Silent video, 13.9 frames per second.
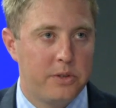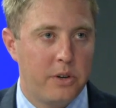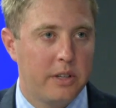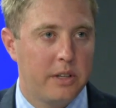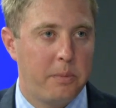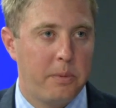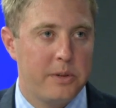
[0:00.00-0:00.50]

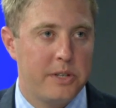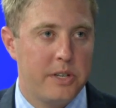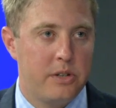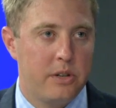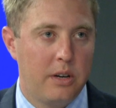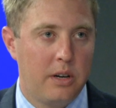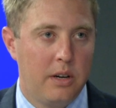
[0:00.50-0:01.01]
during the
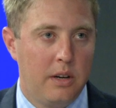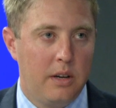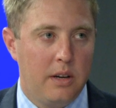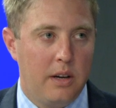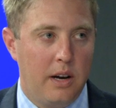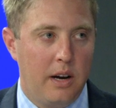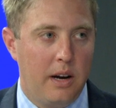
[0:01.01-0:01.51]
procedure,
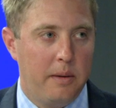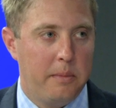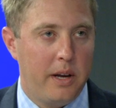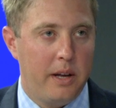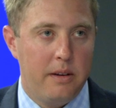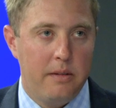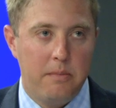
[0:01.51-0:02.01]
um,
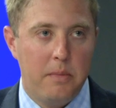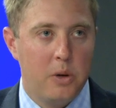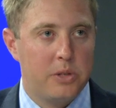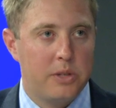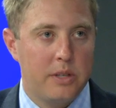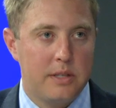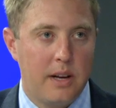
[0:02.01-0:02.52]
and
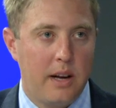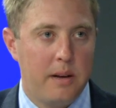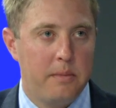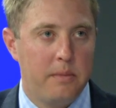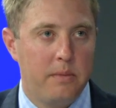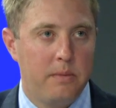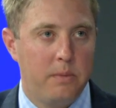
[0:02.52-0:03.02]
most of the
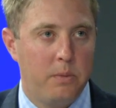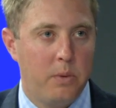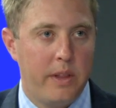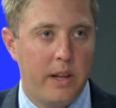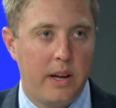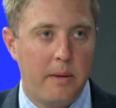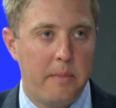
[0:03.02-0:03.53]
time
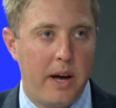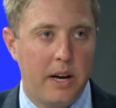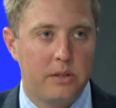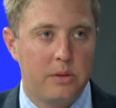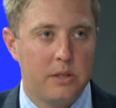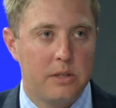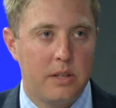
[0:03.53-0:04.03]
when they come back
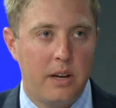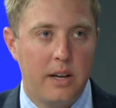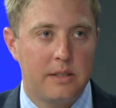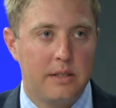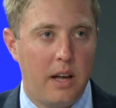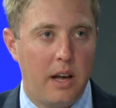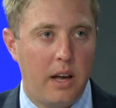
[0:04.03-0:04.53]
to us the
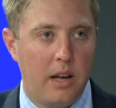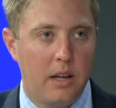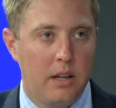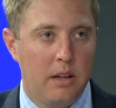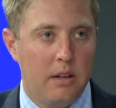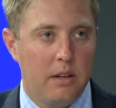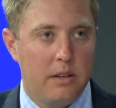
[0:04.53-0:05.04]
next day,
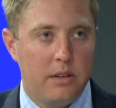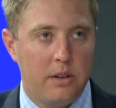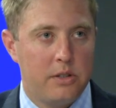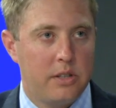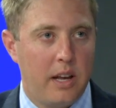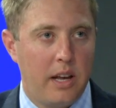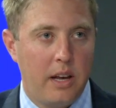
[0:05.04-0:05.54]
they're
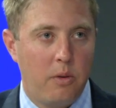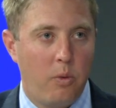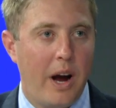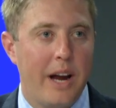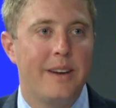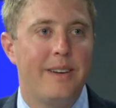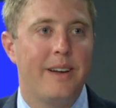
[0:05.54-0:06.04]
saying,
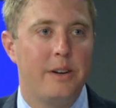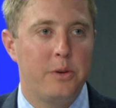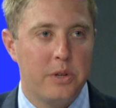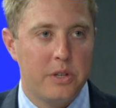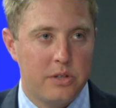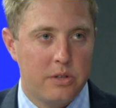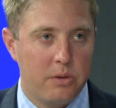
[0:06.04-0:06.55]
"Why didn't I do
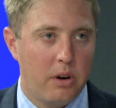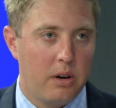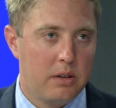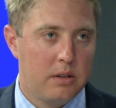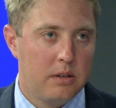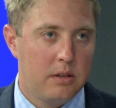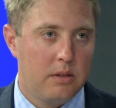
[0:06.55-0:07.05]
this sooner?
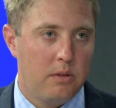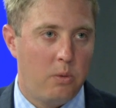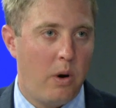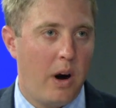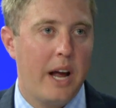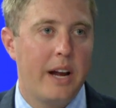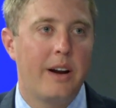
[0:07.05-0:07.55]

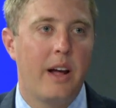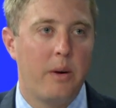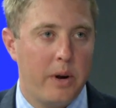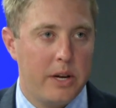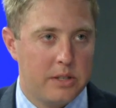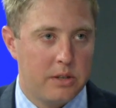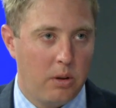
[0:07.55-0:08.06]
Why did I
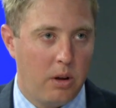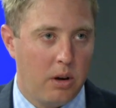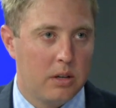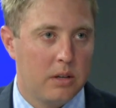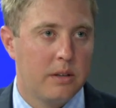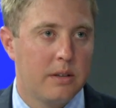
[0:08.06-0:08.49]
wait so, so long?" So they have